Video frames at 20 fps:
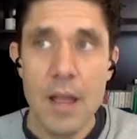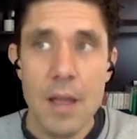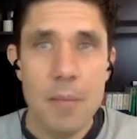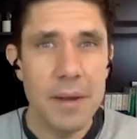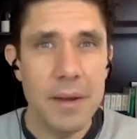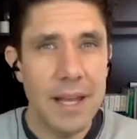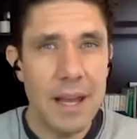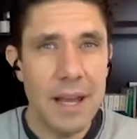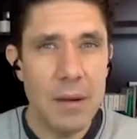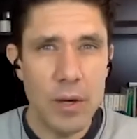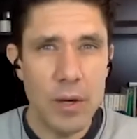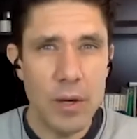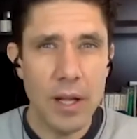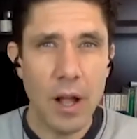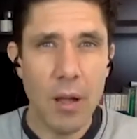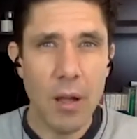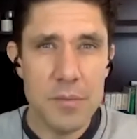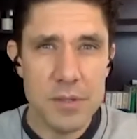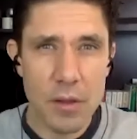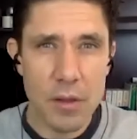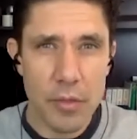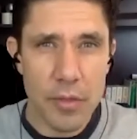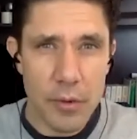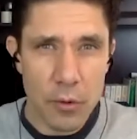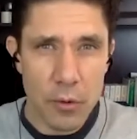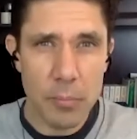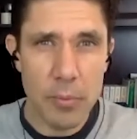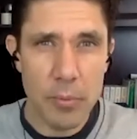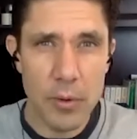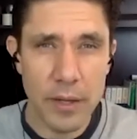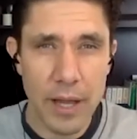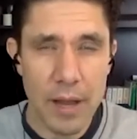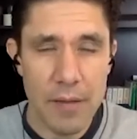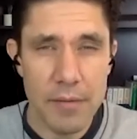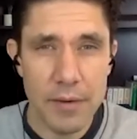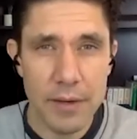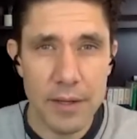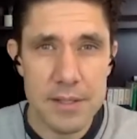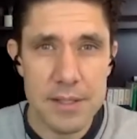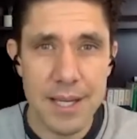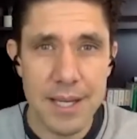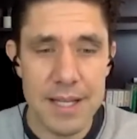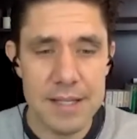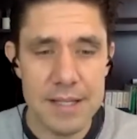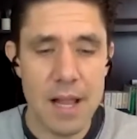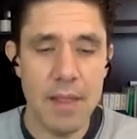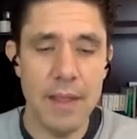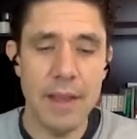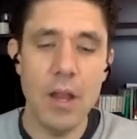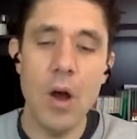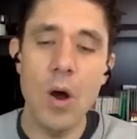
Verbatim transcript: But again, when it comes to therapeutic efficacy, it's not like,